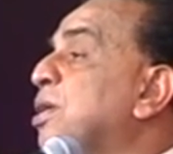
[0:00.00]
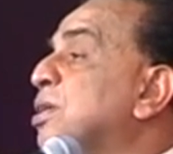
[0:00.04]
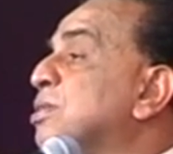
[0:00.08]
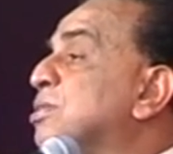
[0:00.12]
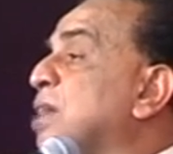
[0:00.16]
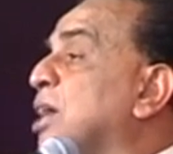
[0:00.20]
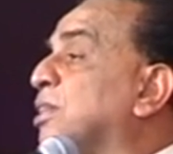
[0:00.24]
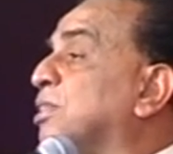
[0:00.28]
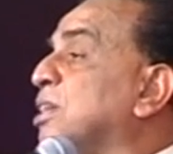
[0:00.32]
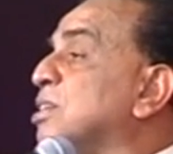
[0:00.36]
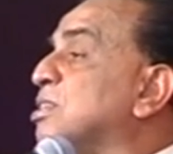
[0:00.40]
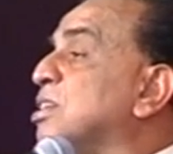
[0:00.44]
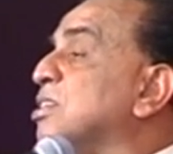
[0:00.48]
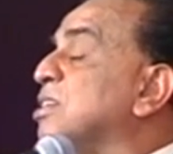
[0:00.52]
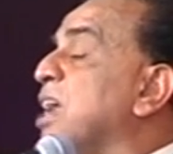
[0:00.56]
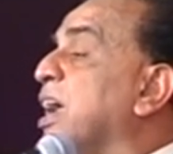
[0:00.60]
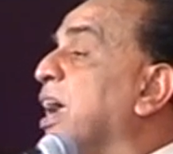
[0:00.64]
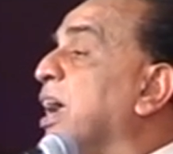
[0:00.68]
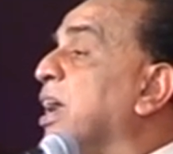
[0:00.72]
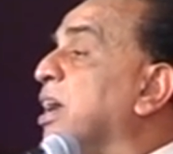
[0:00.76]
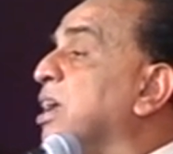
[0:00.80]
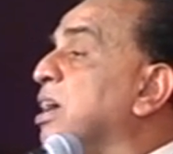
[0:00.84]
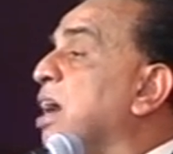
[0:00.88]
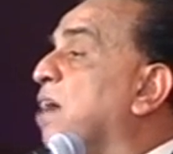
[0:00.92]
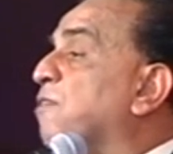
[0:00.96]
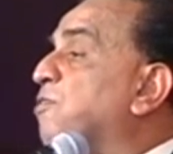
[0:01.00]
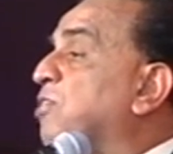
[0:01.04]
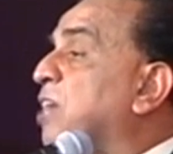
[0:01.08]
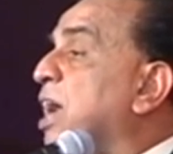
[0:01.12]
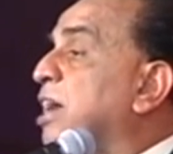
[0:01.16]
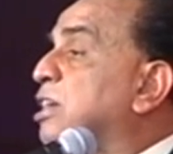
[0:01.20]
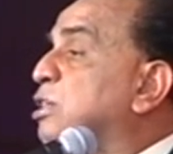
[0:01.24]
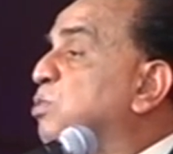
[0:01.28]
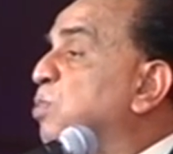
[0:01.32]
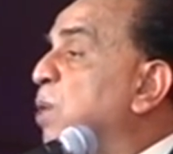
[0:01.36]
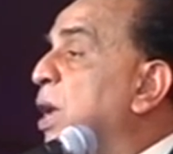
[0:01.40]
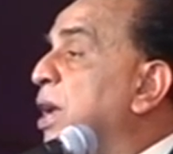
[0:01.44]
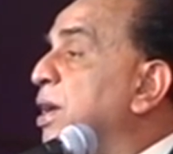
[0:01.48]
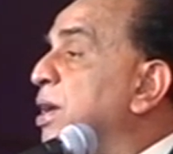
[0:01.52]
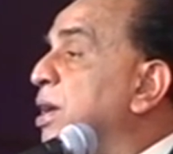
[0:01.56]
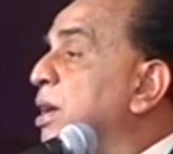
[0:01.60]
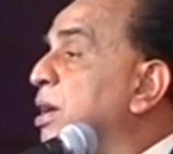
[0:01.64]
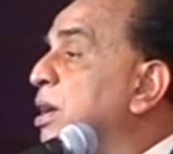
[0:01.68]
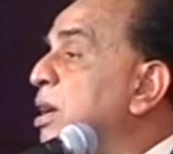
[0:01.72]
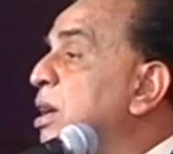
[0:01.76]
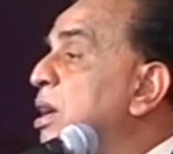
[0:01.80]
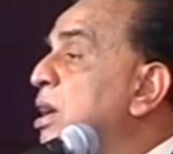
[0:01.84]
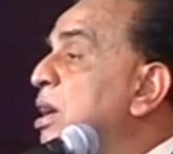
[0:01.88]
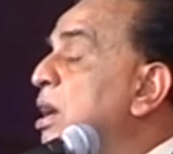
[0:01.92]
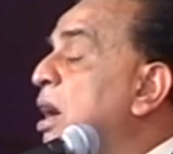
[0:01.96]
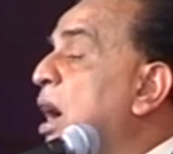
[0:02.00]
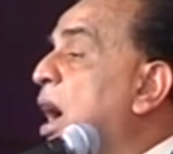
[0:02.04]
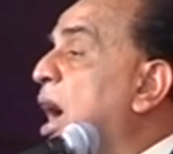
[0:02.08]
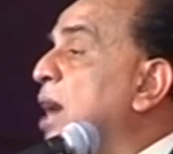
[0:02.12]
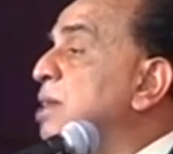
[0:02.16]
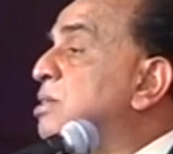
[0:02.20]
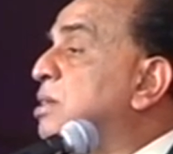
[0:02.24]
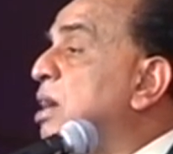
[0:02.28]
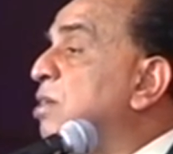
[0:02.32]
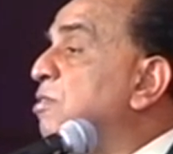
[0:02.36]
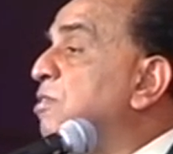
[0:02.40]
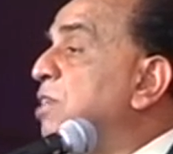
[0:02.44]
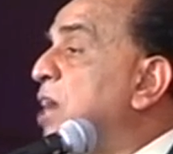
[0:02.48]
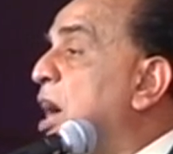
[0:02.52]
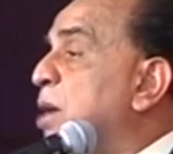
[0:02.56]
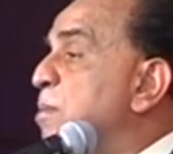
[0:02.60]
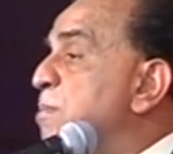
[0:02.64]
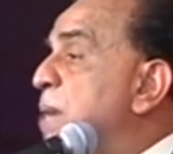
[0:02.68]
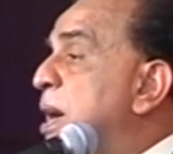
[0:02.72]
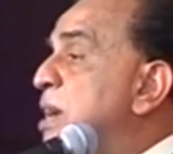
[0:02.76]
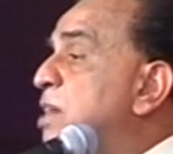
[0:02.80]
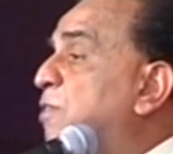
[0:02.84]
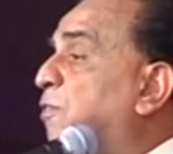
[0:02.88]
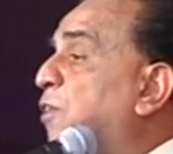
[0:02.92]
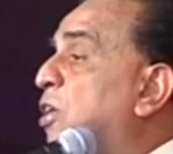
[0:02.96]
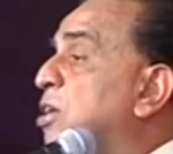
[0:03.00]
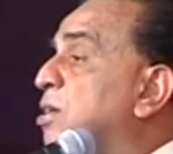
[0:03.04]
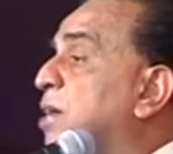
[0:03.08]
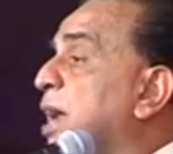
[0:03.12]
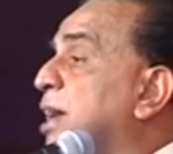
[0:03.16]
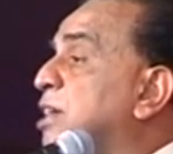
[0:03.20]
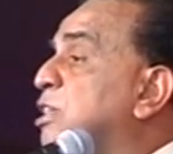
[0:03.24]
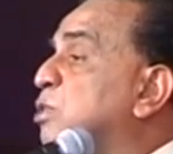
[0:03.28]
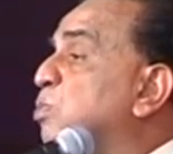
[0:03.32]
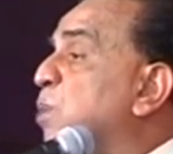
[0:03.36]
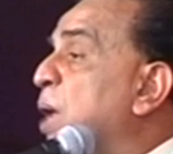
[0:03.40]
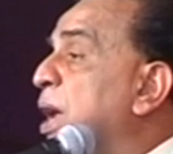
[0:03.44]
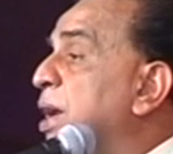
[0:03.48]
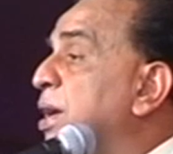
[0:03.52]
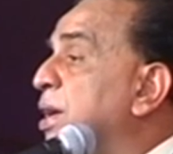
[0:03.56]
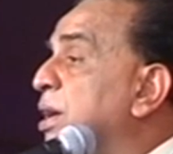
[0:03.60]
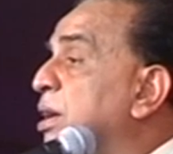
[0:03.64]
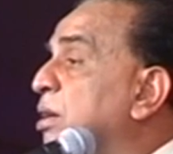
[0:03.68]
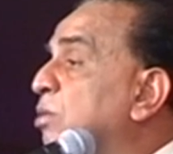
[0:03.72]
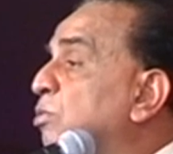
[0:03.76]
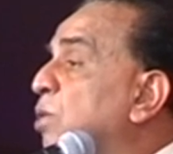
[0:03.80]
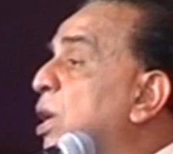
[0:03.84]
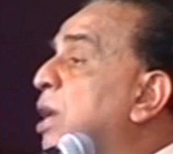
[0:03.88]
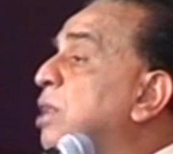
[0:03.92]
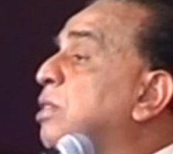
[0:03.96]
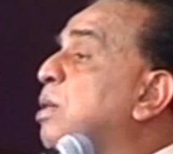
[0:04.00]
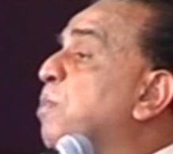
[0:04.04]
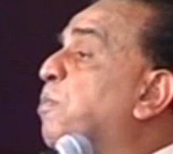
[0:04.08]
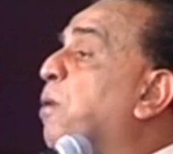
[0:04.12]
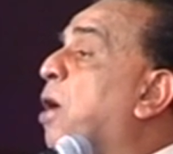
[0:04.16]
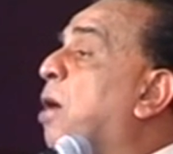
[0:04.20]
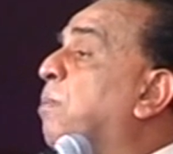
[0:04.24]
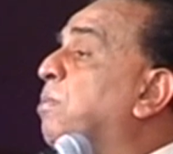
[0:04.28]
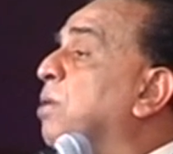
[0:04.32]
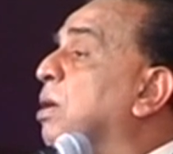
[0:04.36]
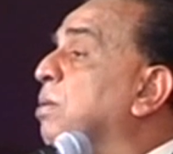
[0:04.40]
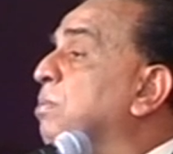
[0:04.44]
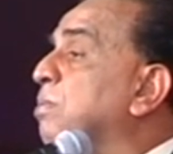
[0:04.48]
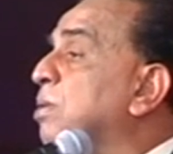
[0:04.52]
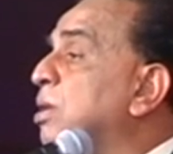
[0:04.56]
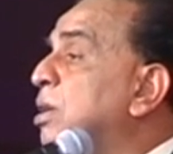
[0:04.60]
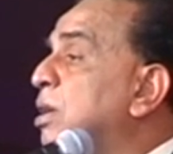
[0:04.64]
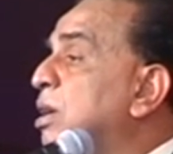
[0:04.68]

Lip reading: Sir, this is the area of tax planning. I said we are meant for tax planning. Where is the problem?